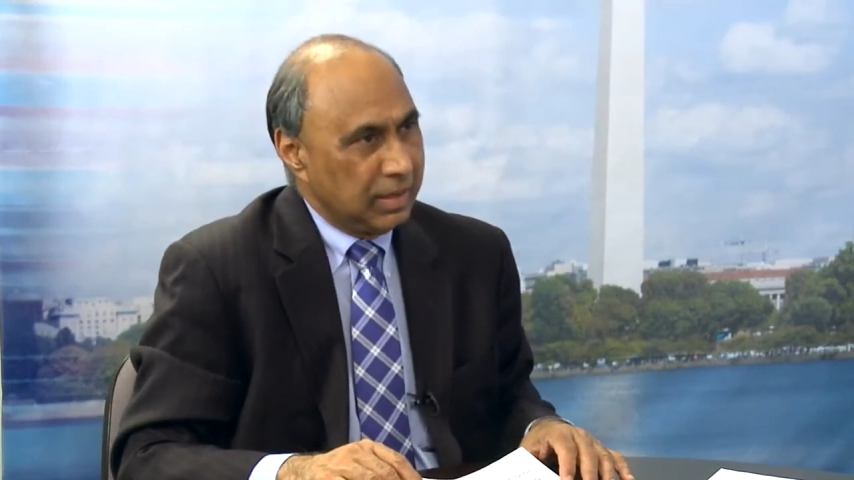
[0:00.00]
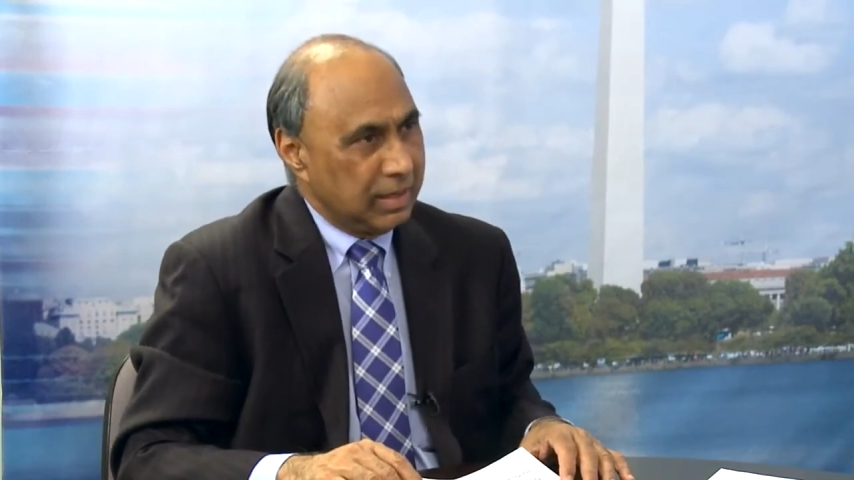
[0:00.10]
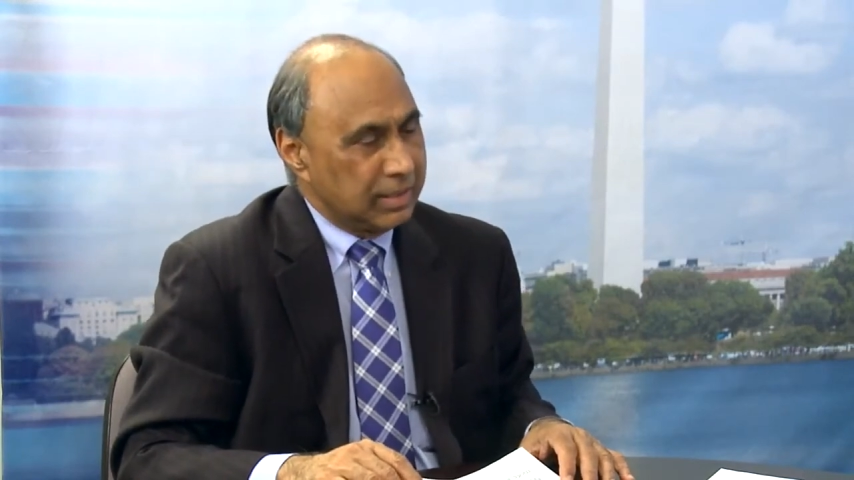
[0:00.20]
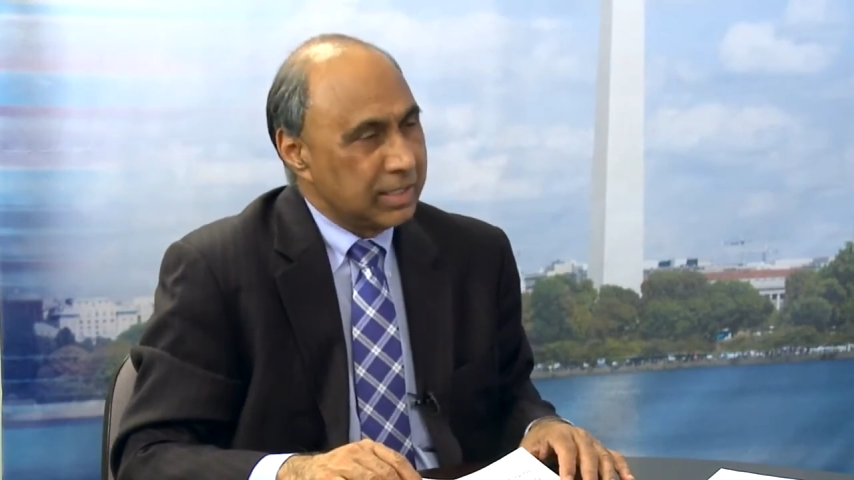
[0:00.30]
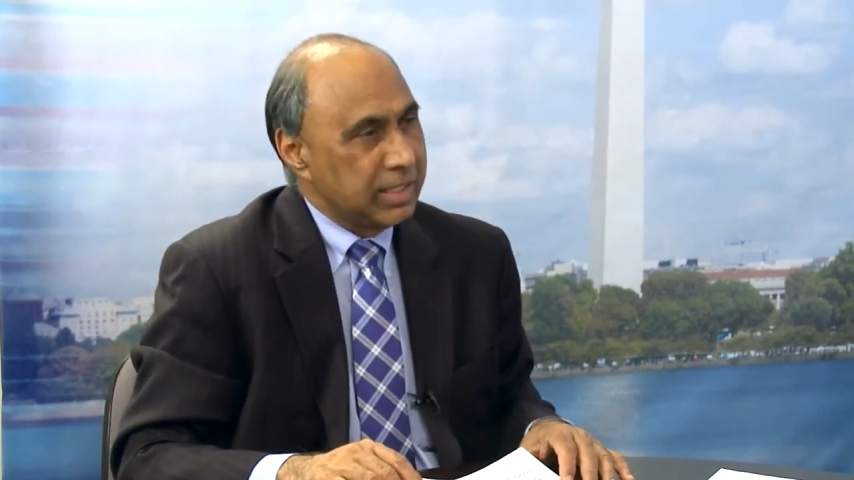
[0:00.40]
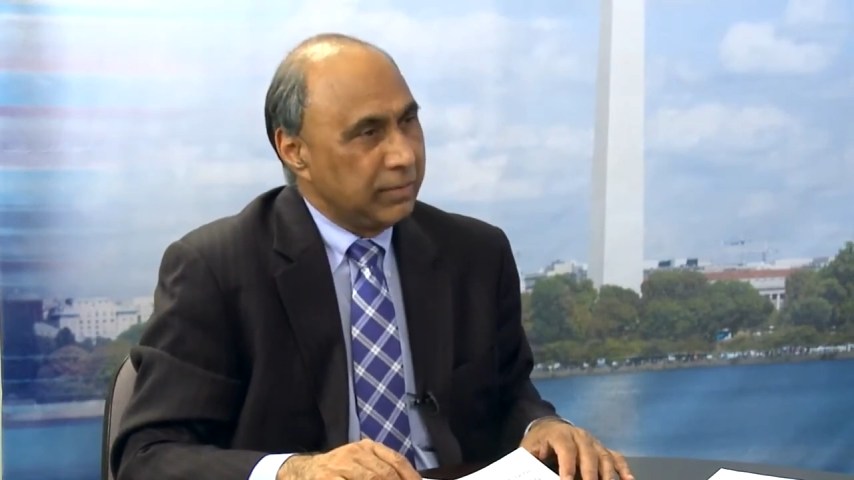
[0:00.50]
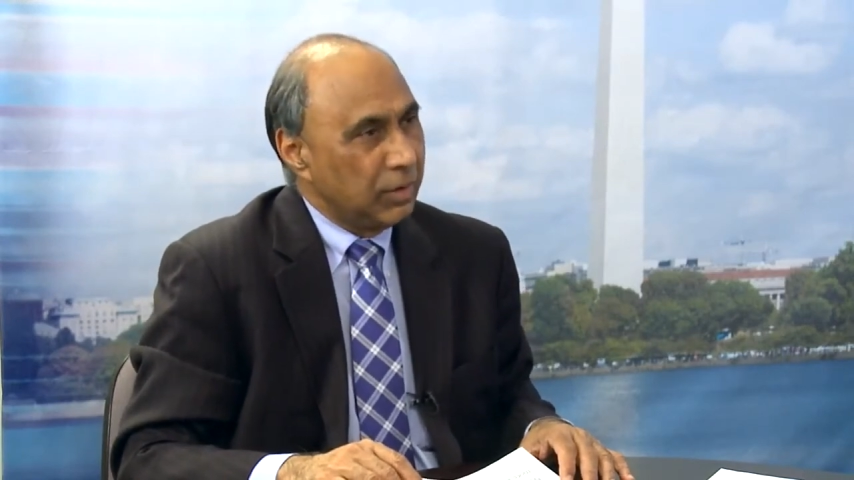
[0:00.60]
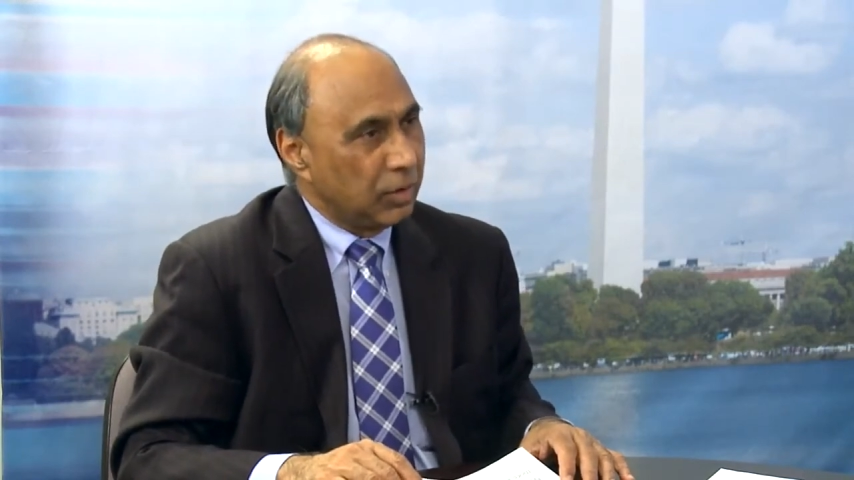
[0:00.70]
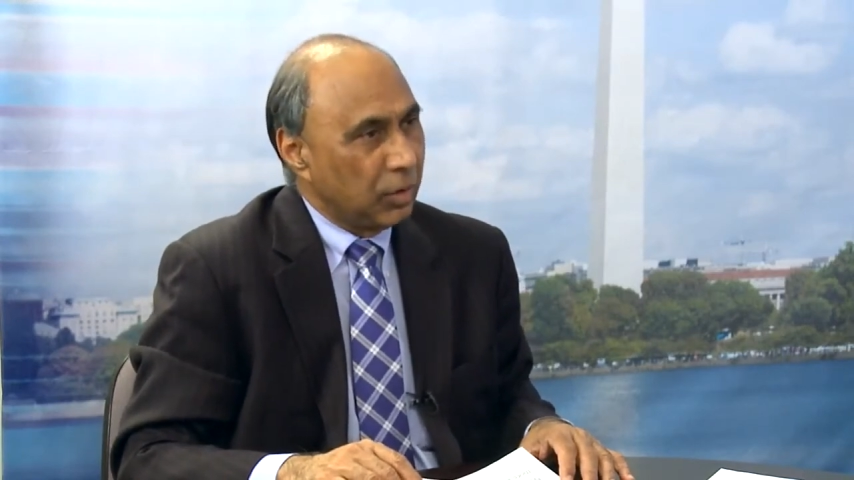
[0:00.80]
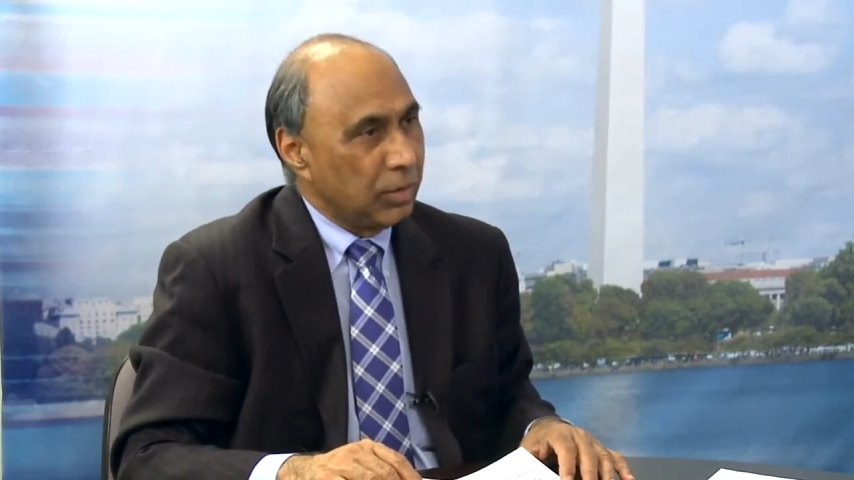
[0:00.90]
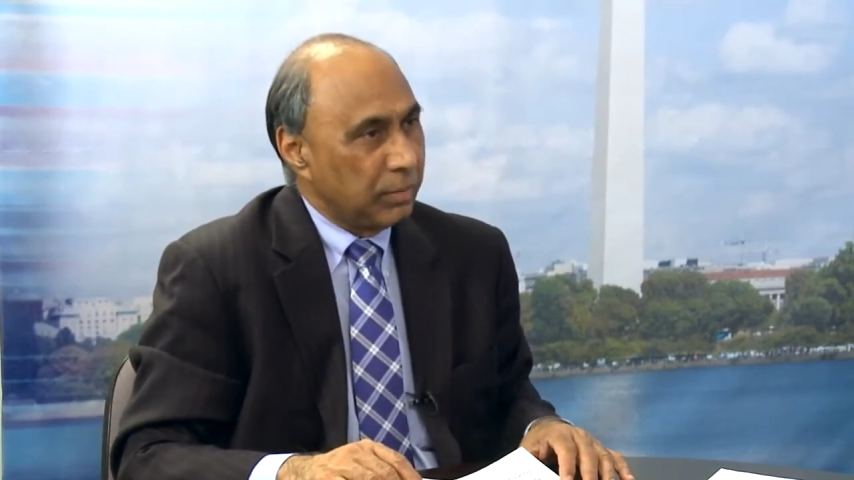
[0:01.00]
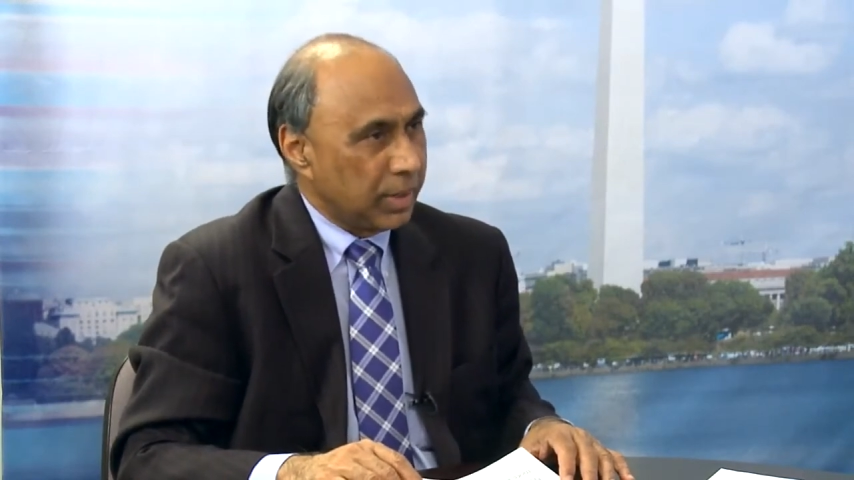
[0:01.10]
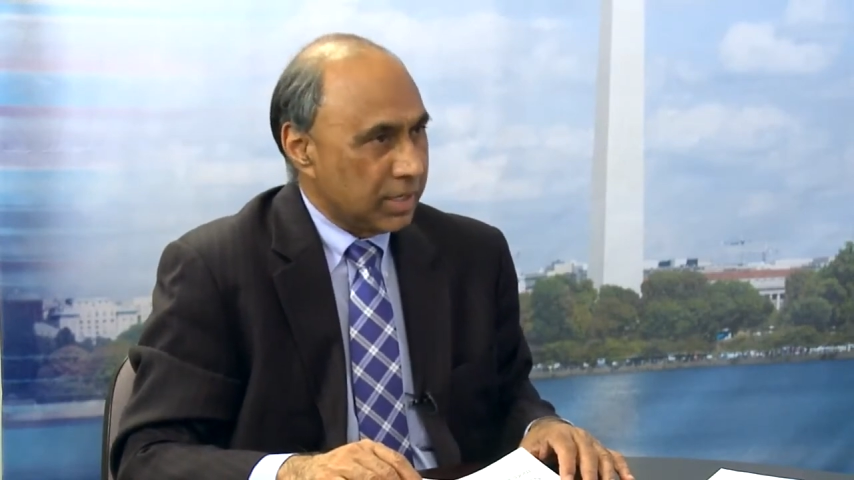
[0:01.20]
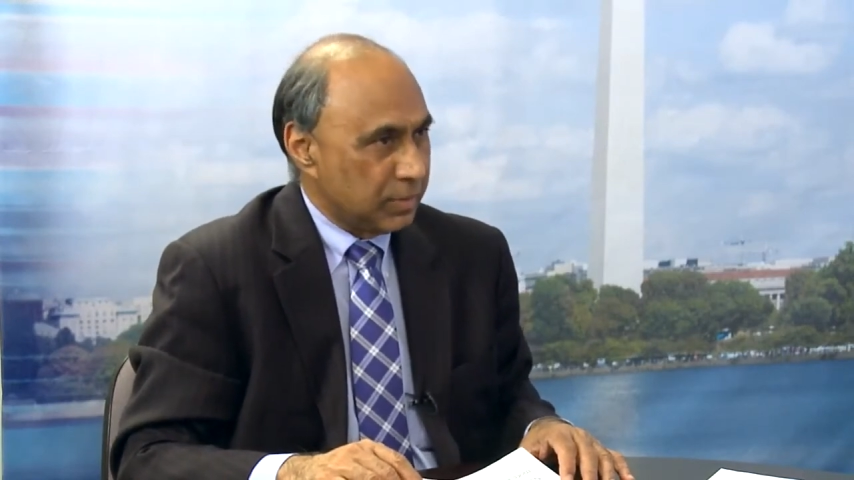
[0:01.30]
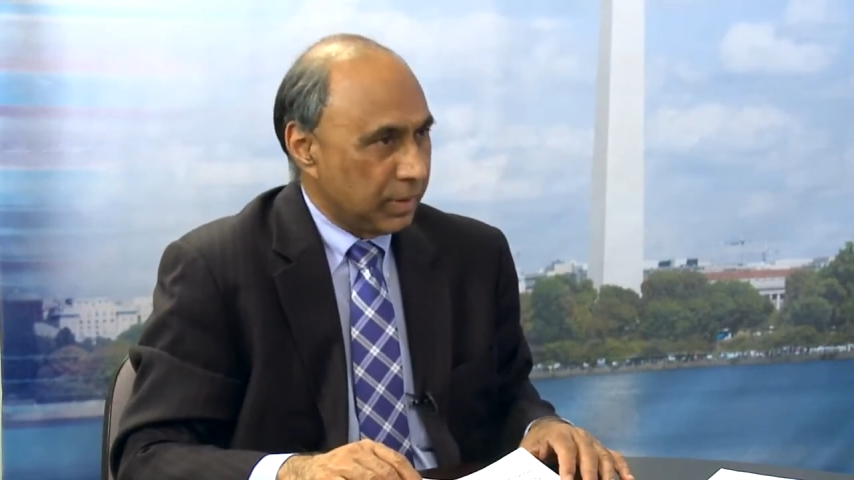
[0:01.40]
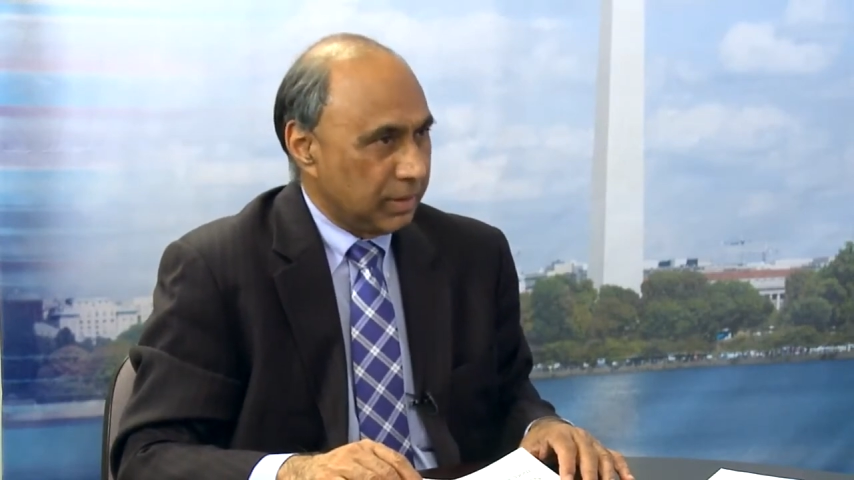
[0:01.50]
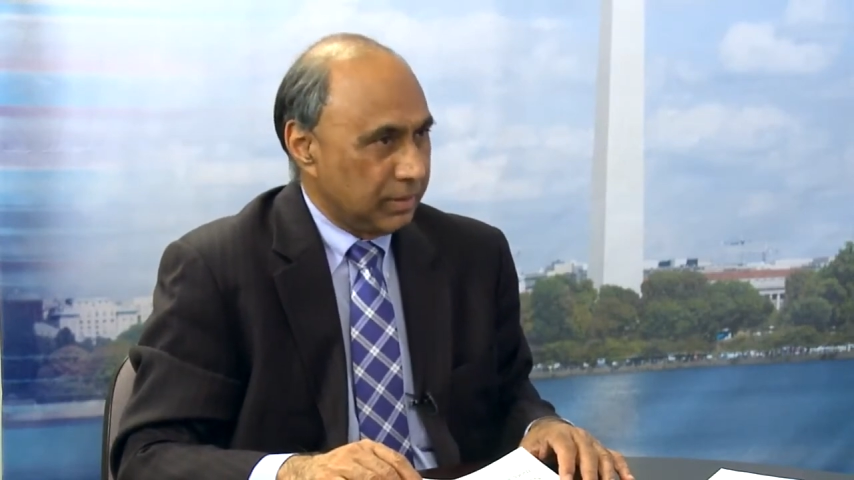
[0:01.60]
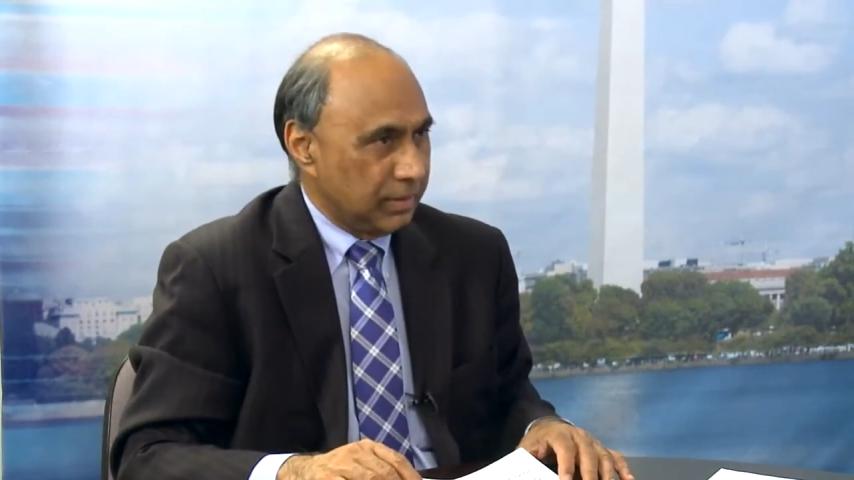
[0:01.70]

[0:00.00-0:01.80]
and the seed will grow and prosper.